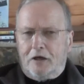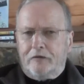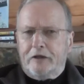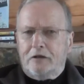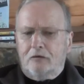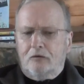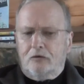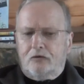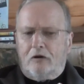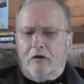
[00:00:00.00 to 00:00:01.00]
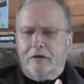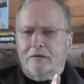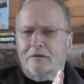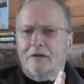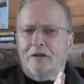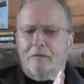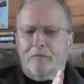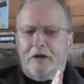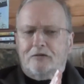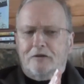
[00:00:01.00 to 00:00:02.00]
and then you try and
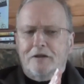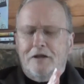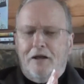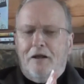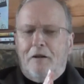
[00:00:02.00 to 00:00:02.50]
basically